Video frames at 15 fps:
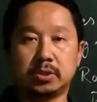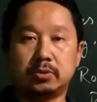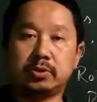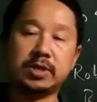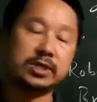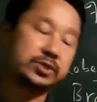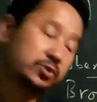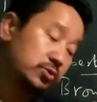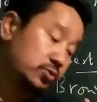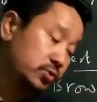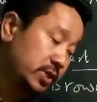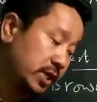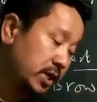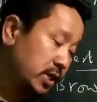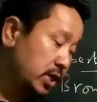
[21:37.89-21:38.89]
Okay, so
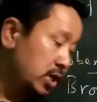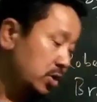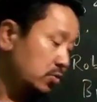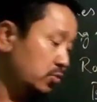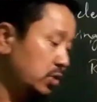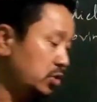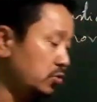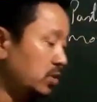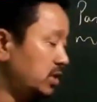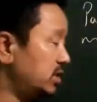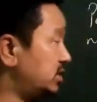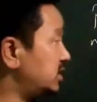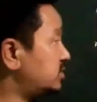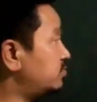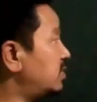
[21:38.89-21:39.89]
today we'll do
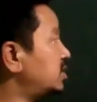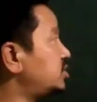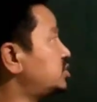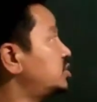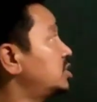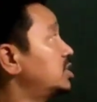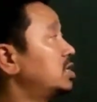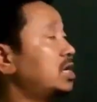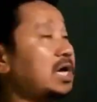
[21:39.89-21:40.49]
only this much.